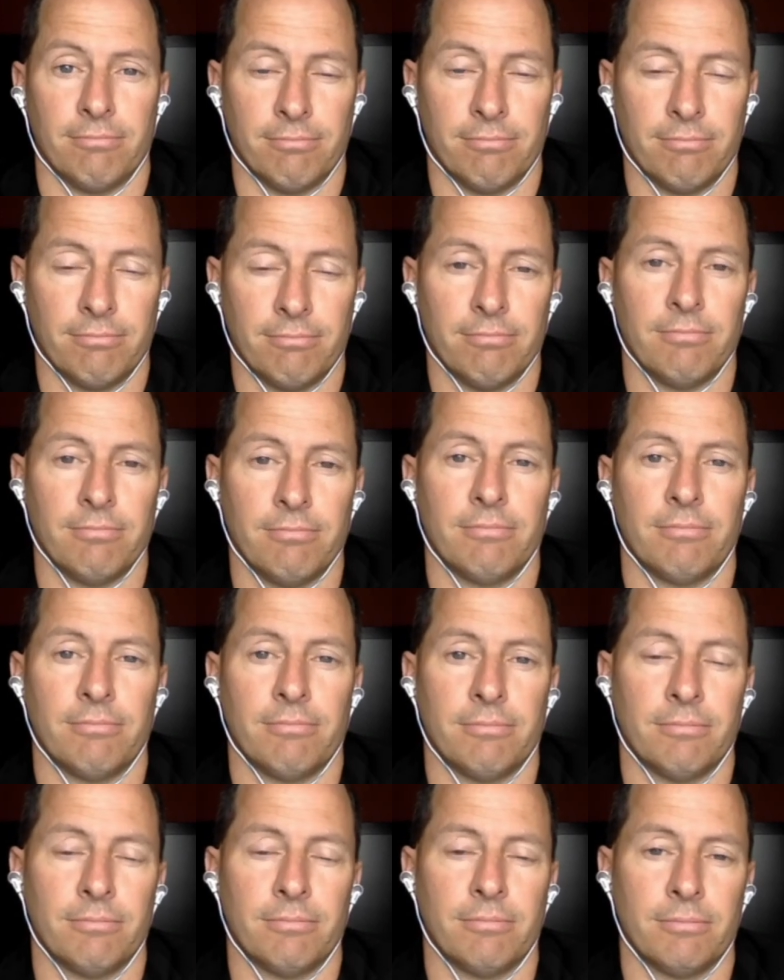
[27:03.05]

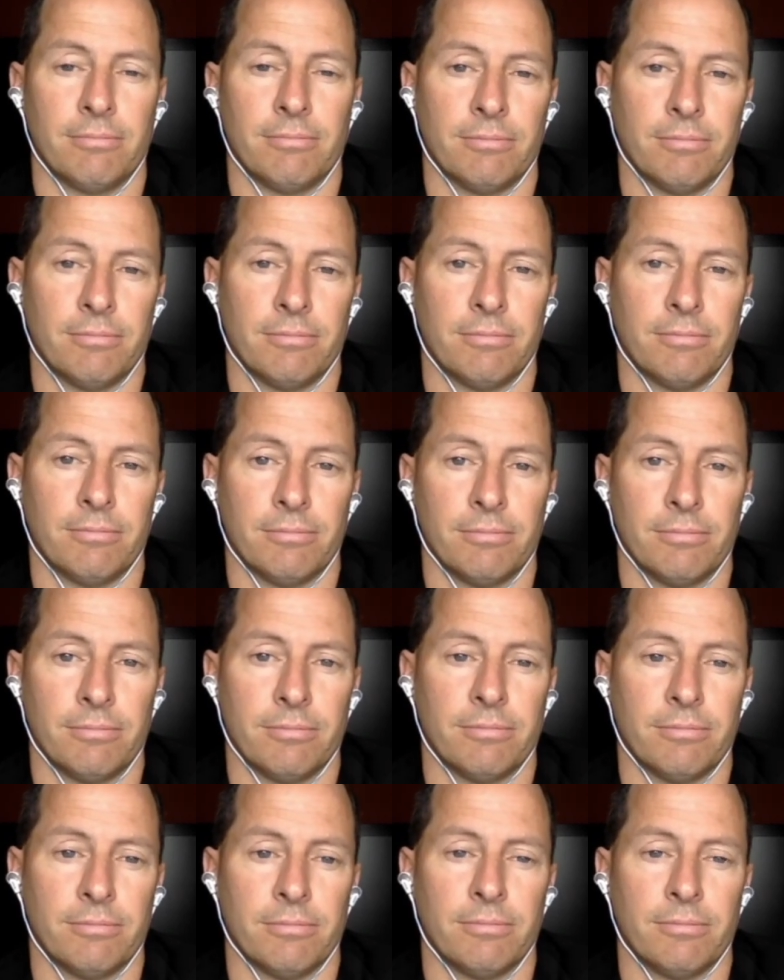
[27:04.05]

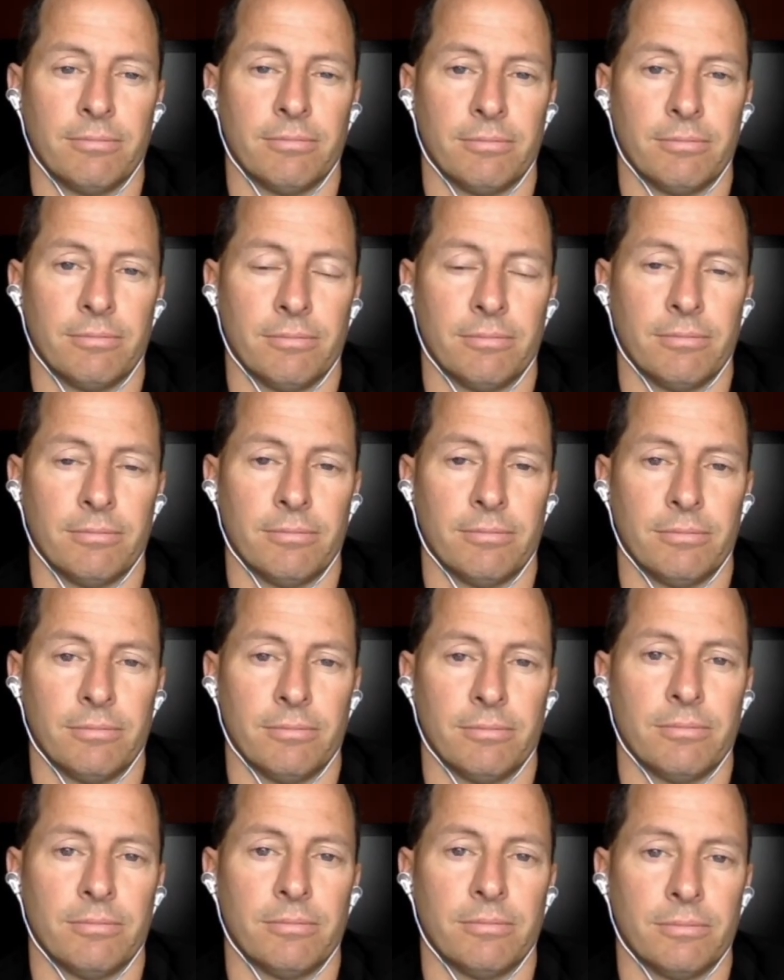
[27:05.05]

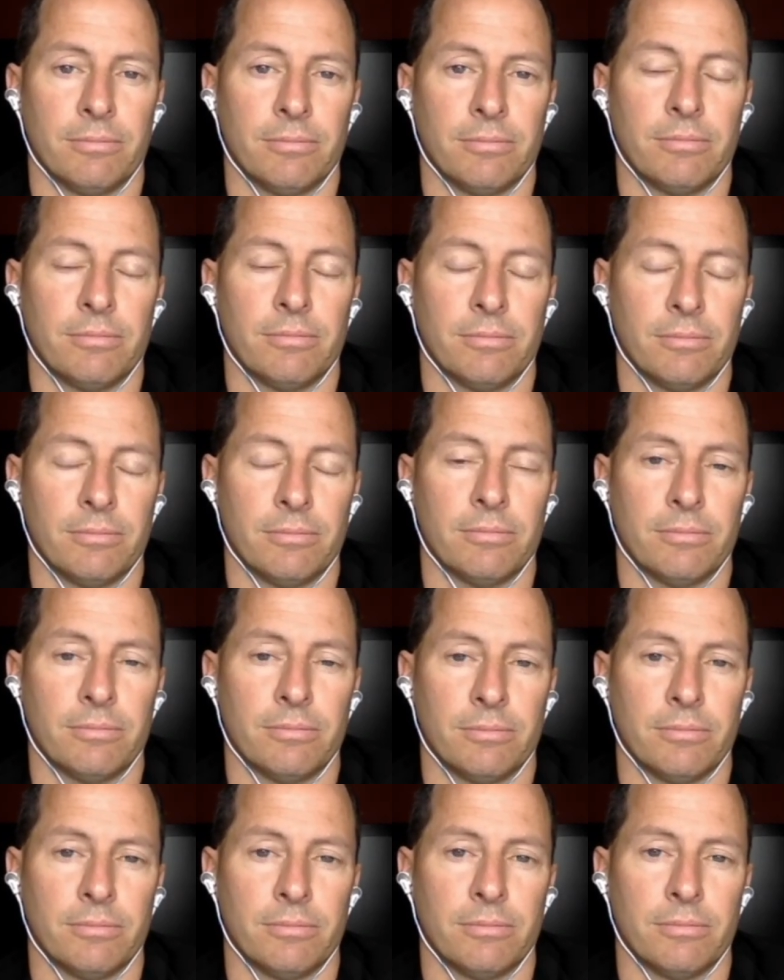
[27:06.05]

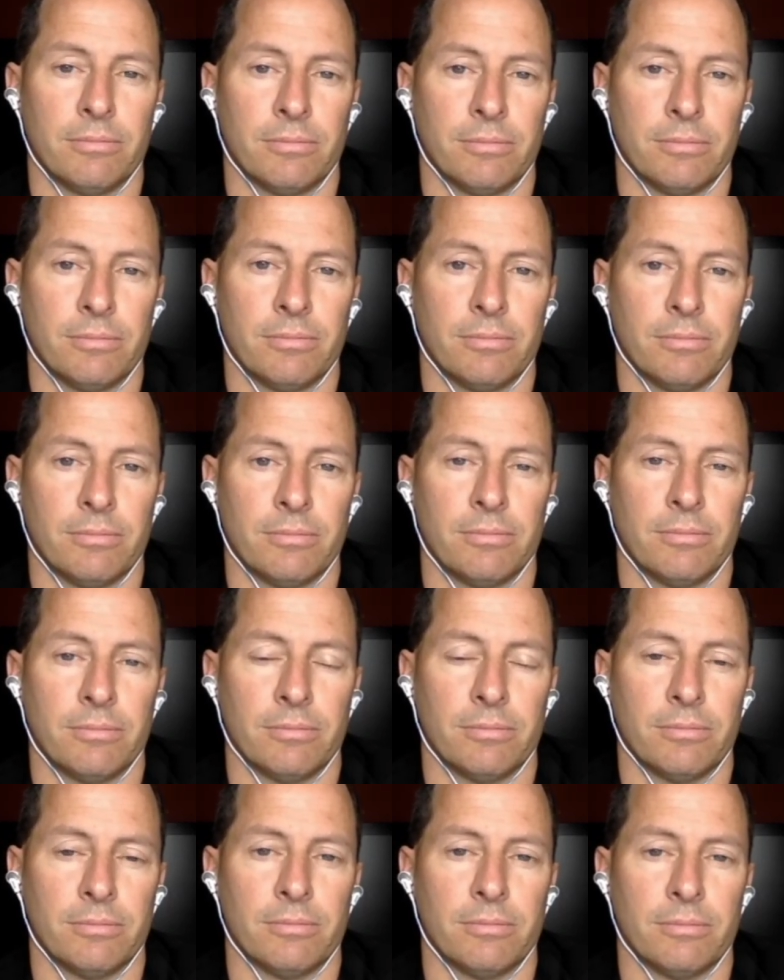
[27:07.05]

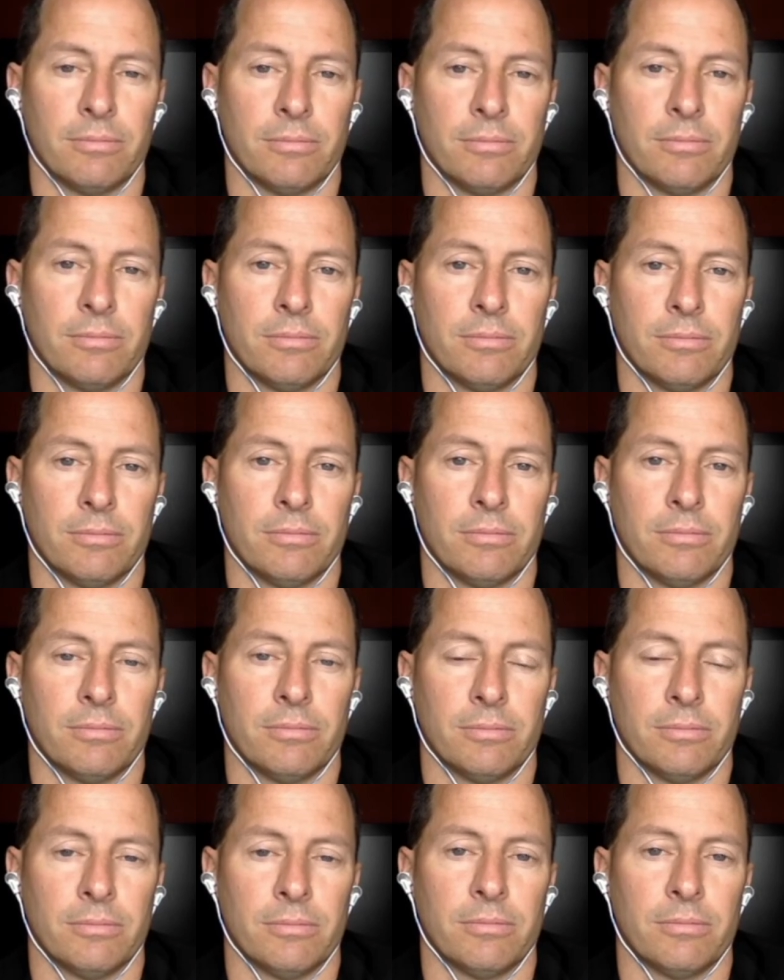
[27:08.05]

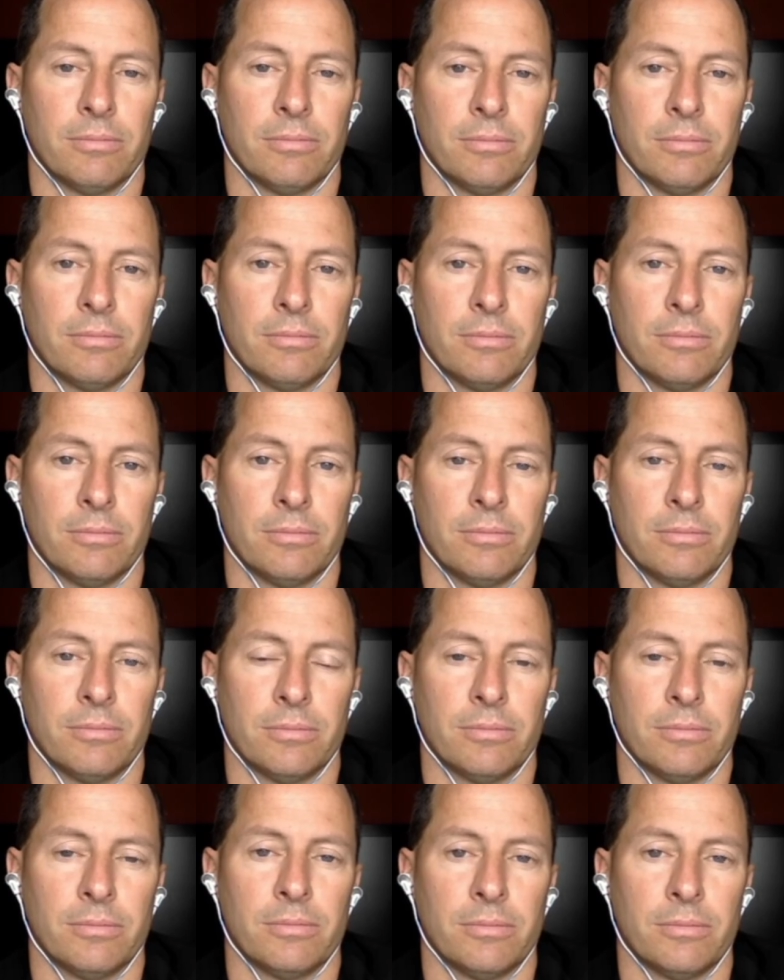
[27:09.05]

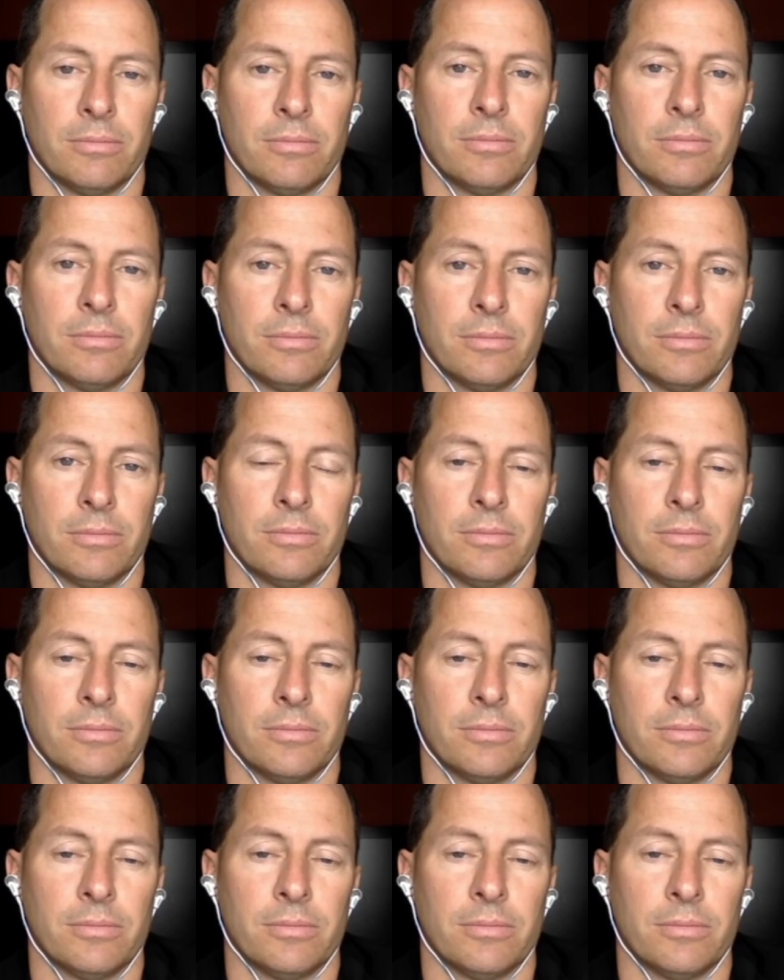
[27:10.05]
The person shown says nothing.